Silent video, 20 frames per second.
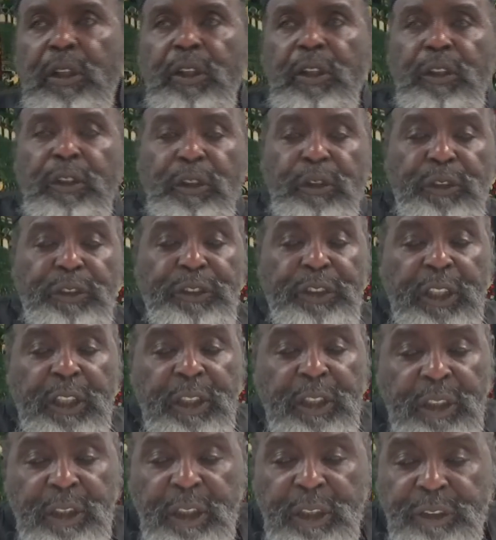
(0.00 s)
You
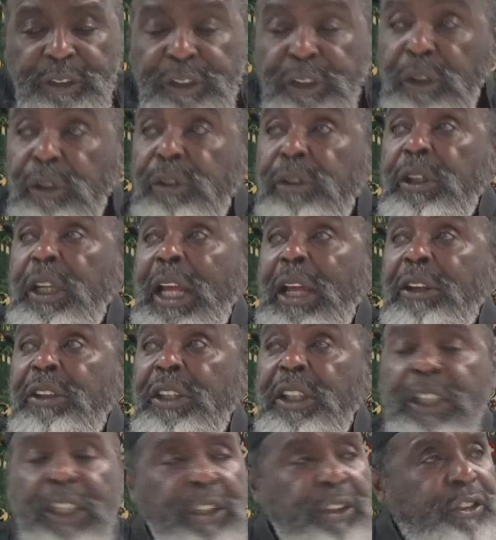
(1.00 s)
send the children out to
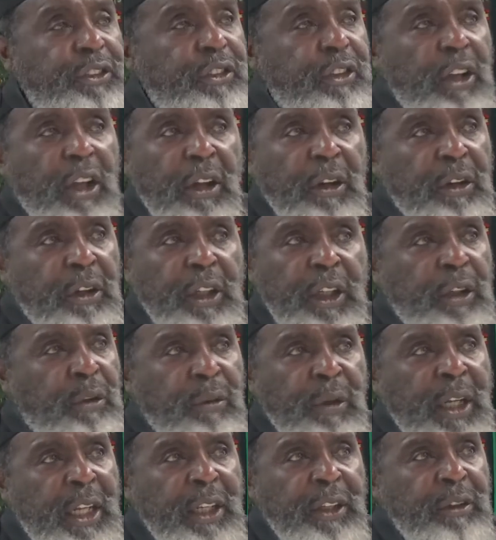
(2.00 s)
get slaughtered and
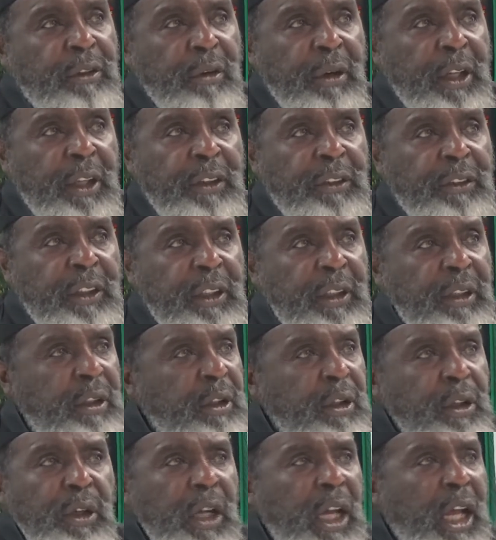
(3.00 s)
ran crazy.
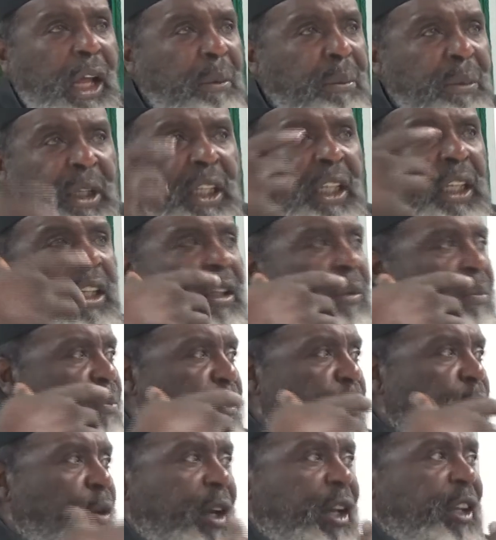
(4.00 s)
How many
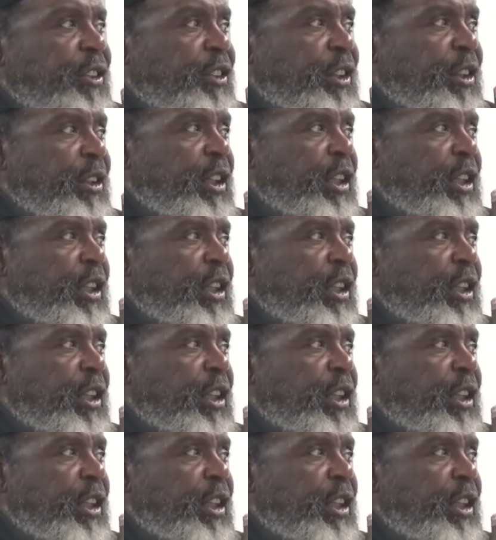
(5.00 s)
crazy